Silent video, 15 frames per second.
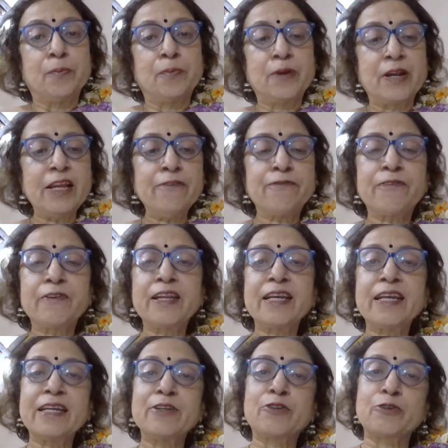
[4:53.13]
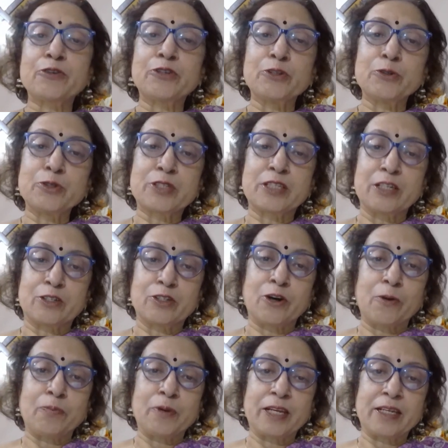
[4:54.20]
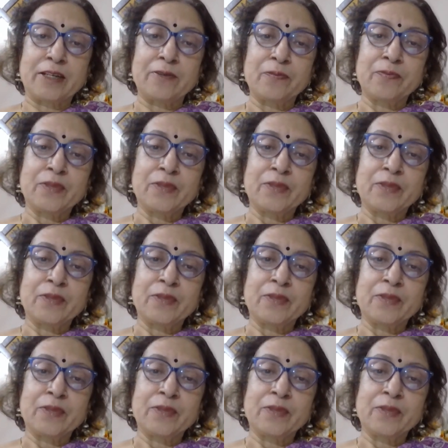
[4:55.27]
Briefly introduce the topic.